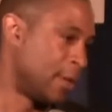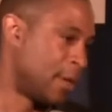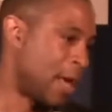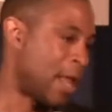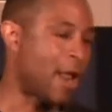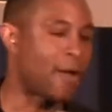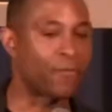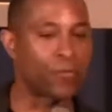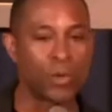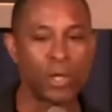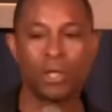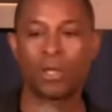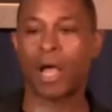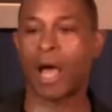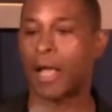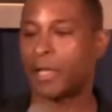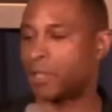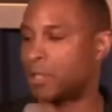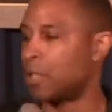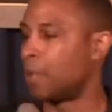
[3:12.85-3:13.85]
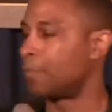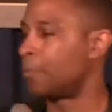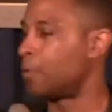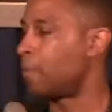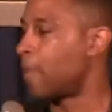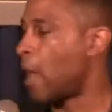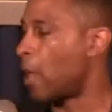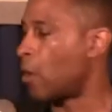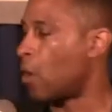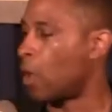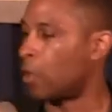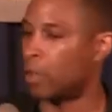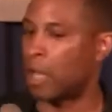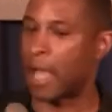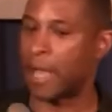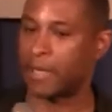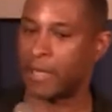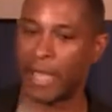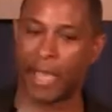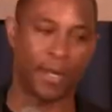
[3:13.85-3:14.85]
And I've realized something about
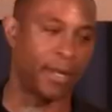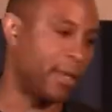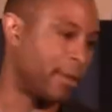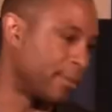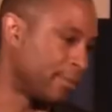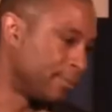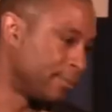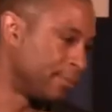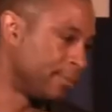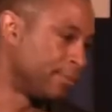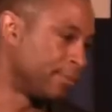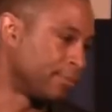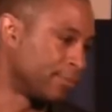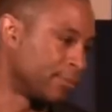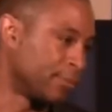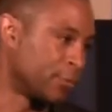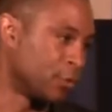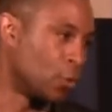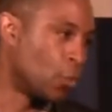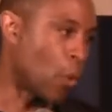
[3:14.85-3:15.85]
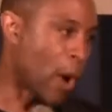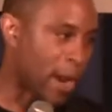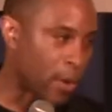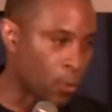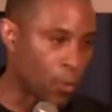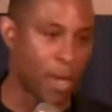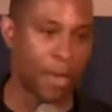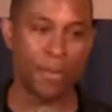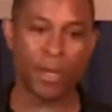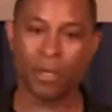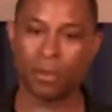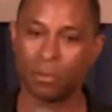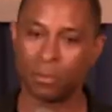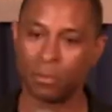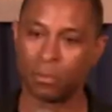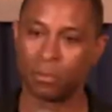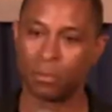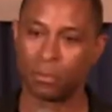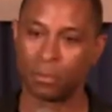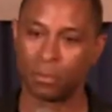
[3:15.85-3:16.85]
online dating. White women,